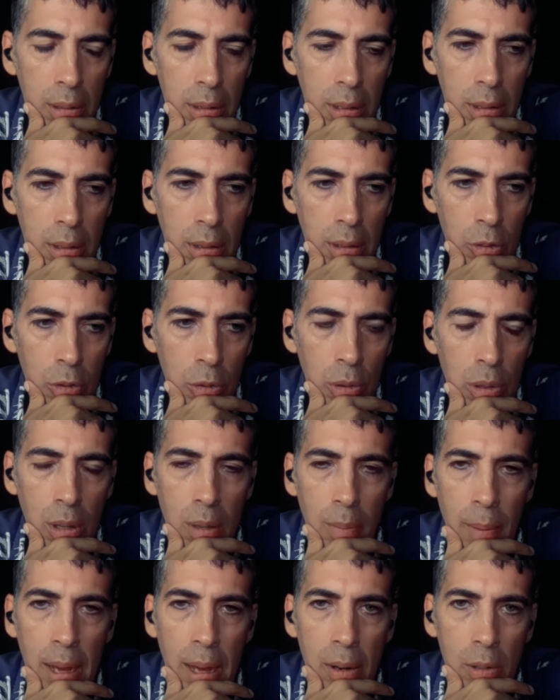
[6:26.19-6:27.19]
the, the, truth
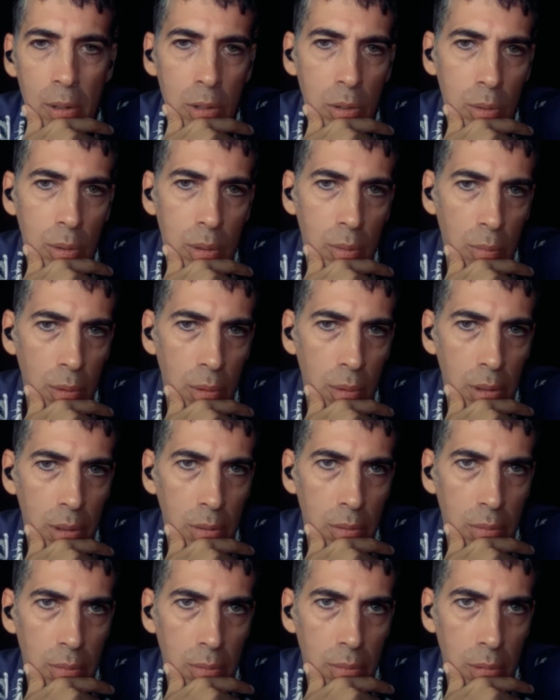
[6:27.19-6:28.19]
of the matter is when
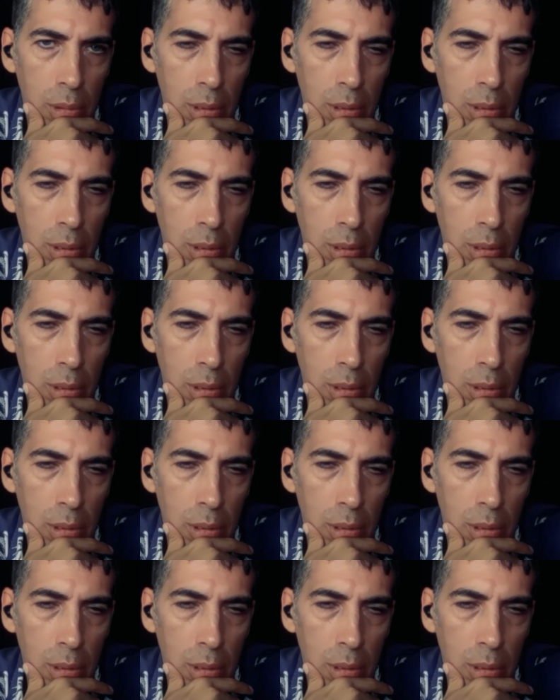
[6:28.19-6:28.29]
when